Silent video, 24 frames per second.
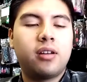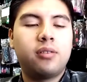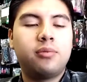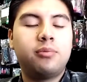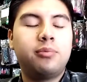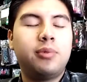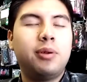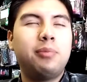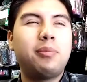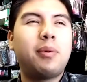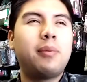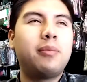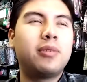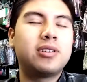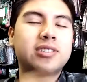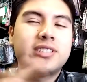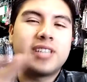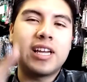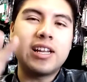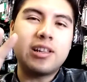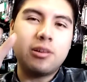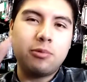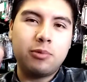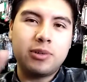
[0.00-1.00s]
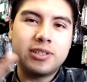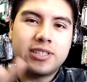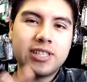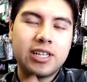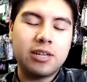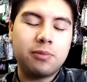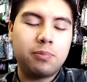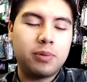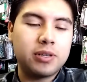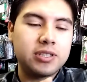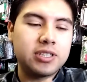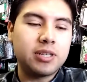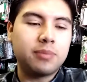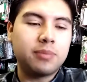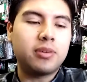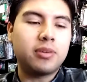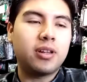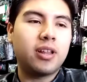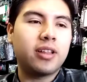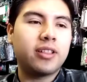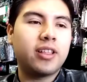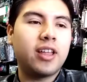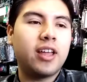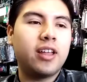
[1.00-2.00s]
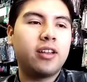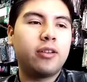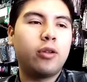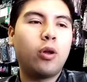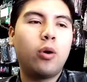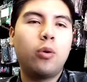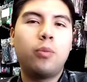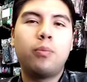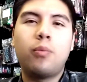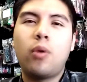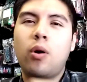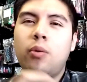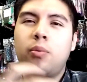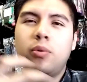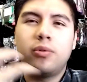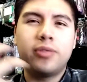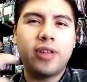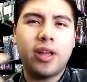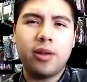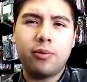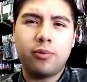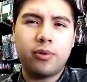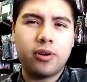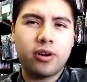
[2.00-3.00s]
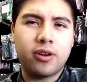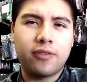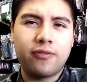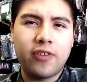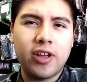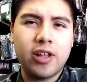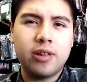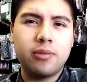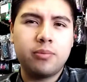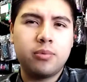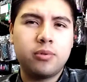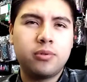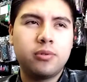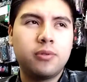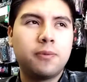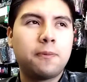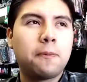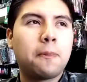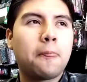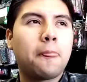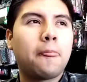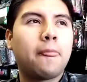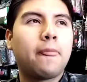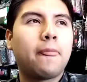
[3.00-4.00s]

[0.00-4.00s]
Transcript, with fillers: I don't remember exactly what it says, but something like that. No mobile network available.